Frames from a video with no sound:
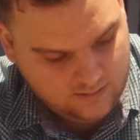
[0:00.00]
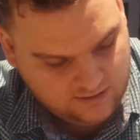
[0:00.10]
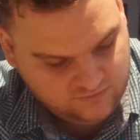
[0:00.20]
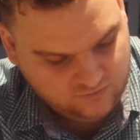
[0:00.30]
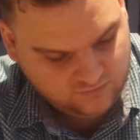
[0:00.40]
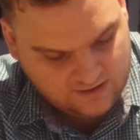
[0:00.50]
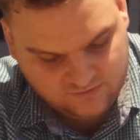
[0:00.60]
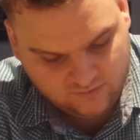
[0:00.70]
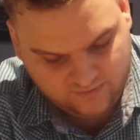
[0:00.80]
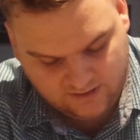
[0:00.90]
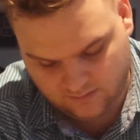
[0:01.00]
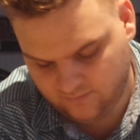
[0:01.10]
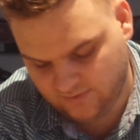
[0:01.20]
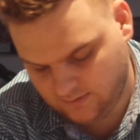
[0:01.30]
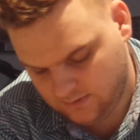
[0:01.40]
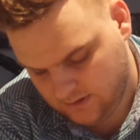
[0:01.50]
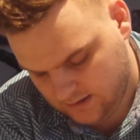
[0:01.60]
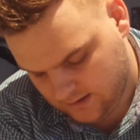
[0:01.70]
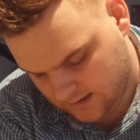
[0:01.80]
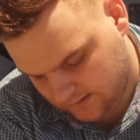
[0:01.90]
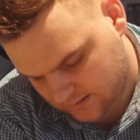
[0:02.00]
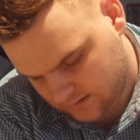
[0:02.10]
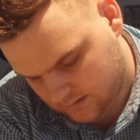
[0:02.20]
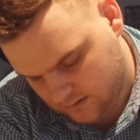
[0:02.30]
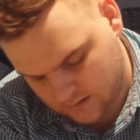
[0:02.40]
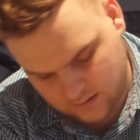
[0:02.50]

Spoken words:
I should have played it, but I didn't.